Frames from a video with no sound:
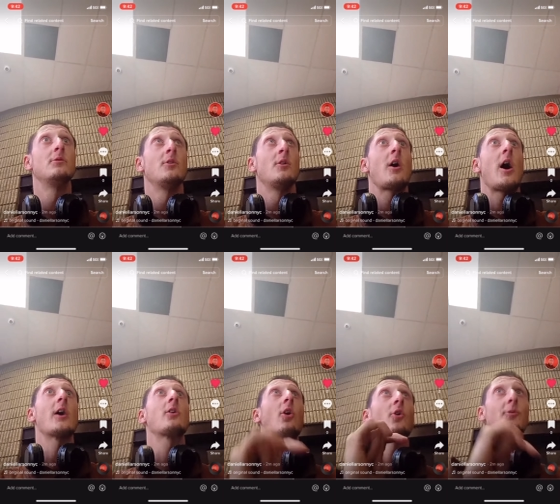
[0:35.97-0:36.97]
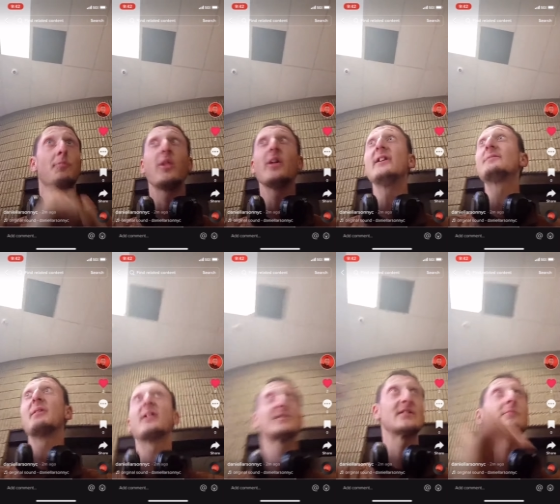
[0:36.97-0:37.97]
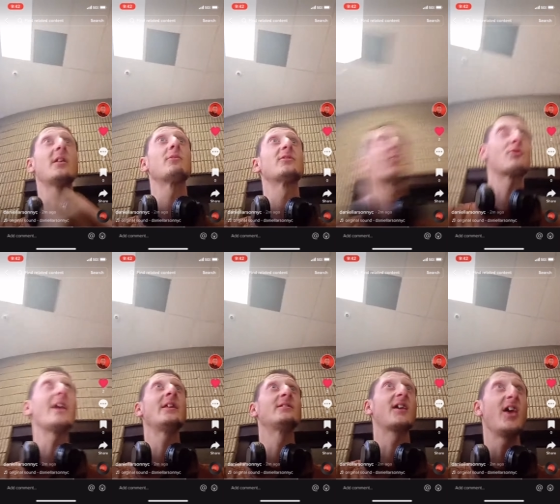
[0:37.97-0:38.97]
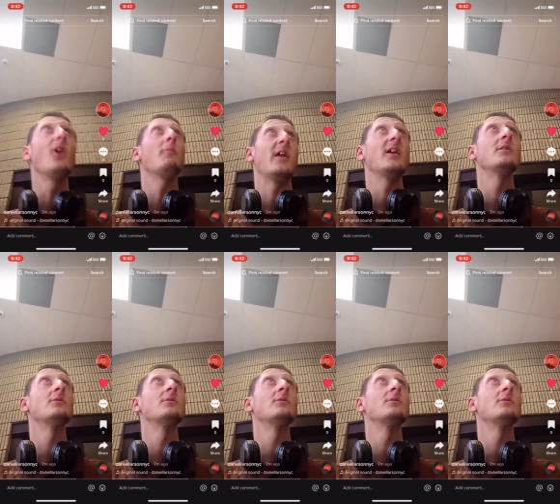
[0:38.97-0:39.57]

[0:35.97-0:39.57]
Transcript: Yes, did, I called the police because somebody was threatening to kill me.